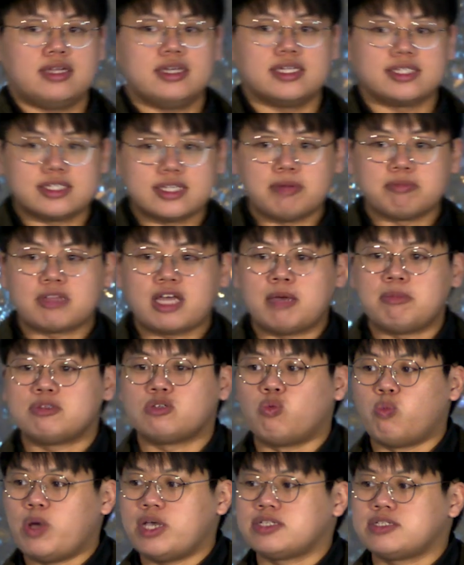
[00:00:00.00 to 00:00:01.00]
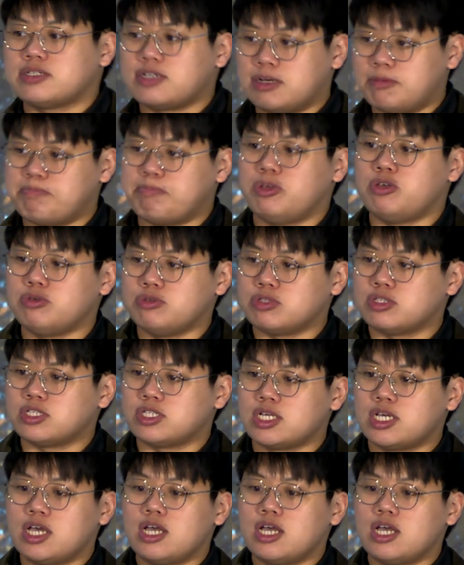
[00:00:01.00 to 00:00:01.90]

it sometimes wastes compute